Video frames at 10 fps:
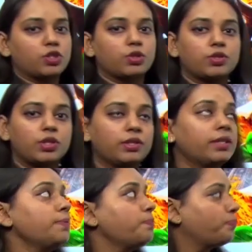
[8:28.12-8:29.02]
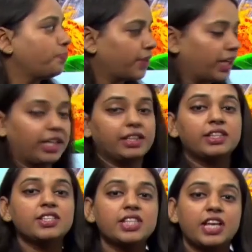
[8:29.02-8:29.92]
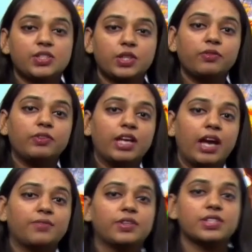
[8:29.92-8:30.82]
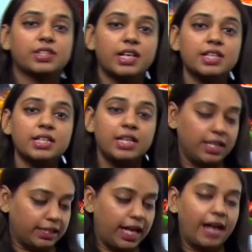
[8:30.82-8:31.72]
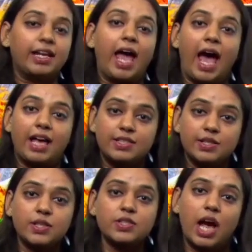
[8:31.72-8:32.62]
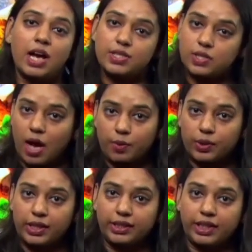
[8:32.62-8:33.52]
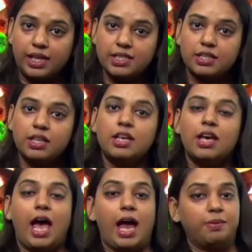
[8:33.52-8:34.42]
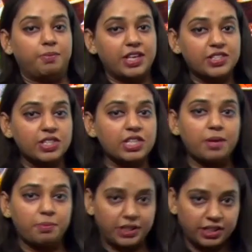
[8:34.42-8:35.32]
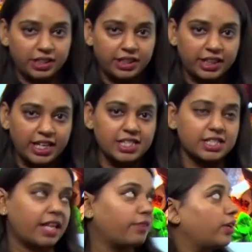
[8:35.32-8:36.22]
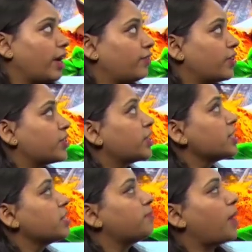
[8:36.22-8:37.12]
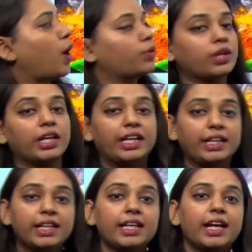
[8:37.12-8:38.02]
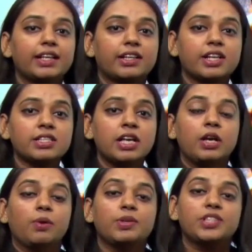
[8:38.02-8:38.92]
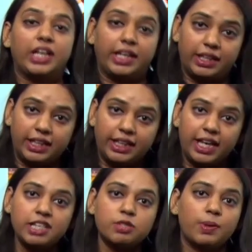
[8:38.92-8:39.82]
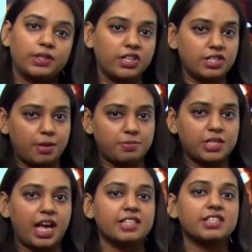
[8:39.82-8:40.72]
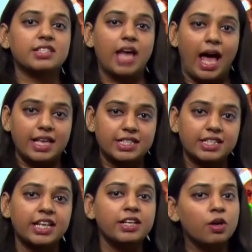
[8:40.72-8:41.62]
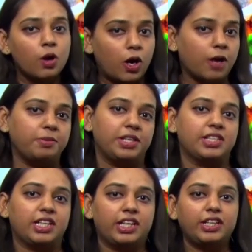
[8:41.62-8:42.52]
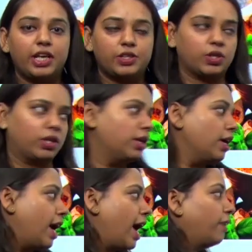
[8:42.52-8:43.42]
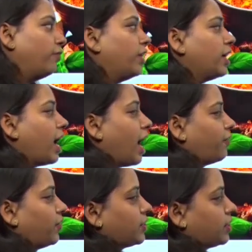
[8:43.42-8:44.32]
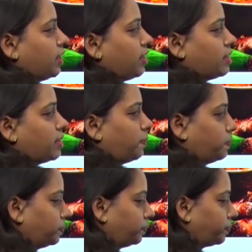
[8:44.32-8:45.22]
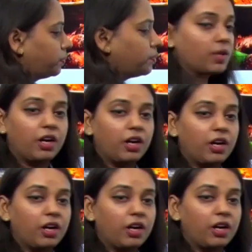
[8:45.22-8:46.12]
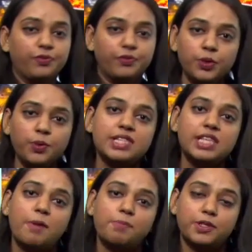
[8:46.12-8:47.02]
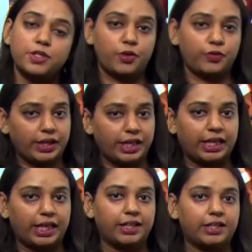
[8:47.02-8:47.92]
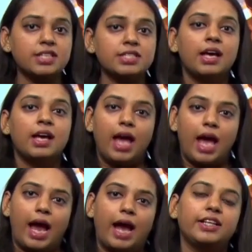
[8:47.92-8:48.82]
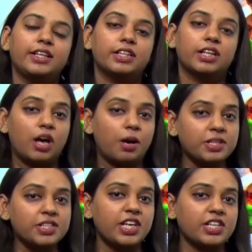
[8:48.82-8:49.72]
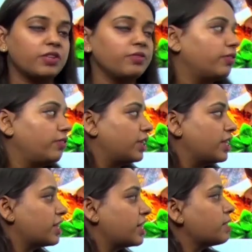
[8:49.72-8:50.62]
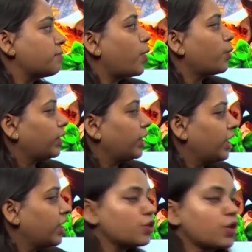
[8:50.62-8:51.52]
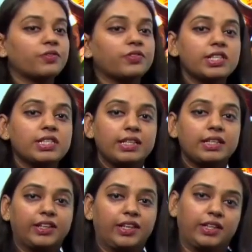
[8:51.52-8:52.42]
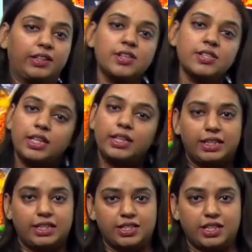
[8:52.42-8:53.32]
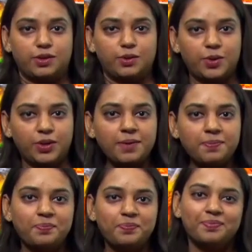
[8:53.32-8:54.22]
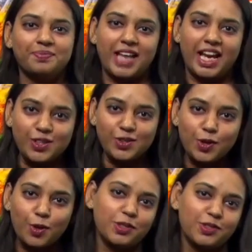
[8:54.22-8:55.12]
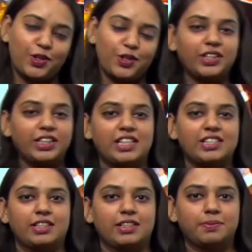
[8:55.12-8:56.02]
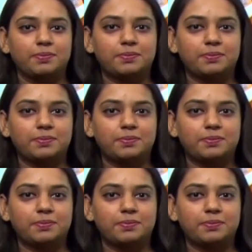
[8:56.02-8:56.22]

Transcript: So children, in this session we have discussed that acids are sour in taste and bases are bitter in taste. Then we have discussed about the indicators, which indicates whether a substance is acidic or basic in nature. And we have discussed a few examples of indicators, and in the coming session we will discuss about each of these indicators in detail. Okay? Thank you so much for your attention.